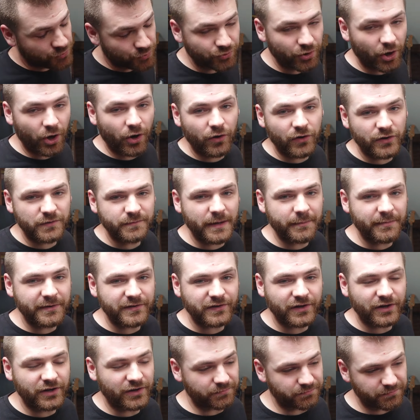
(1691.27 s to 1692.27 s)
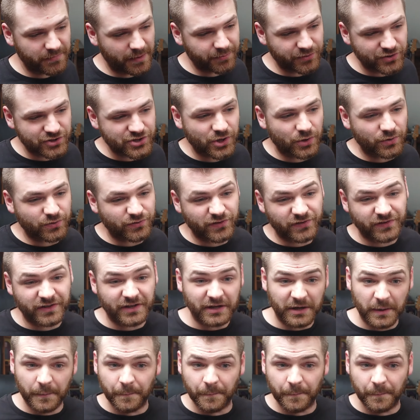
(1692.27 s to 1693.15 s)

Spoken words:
Who knows, maybe the show is just going to